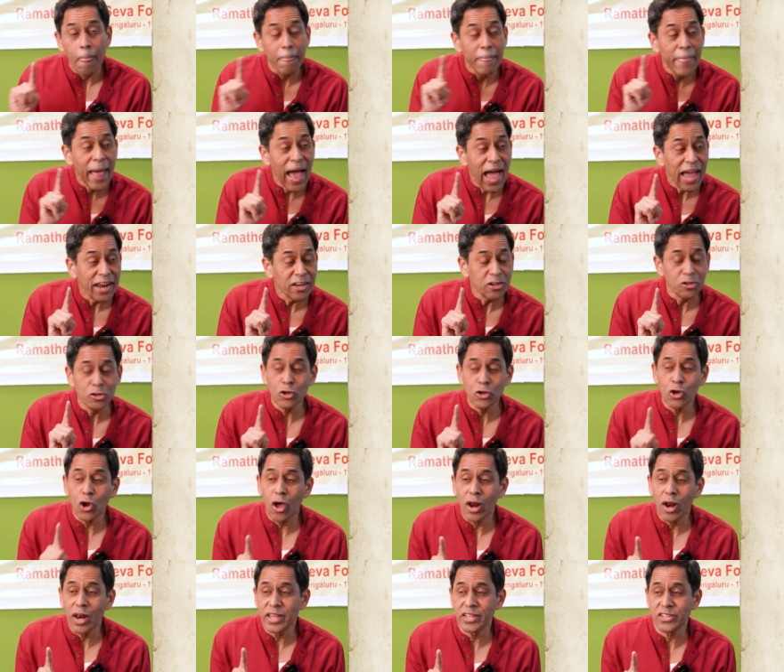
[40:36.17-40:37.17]
That
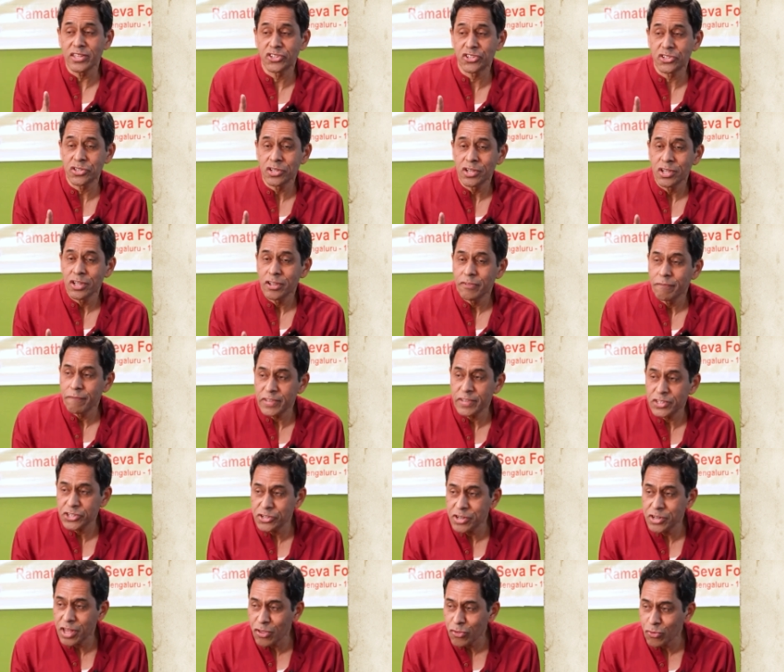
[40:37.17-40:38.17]
knowledge,
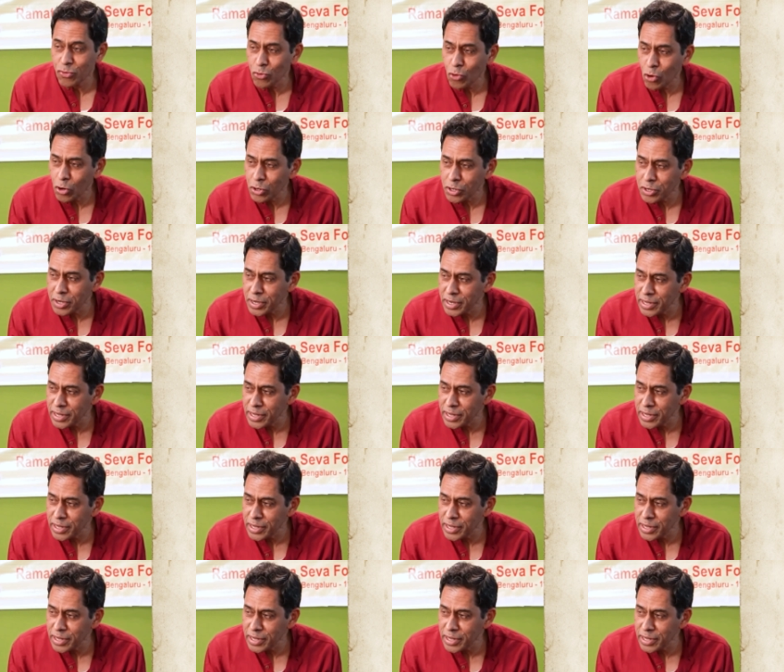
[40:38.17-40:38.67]
which does not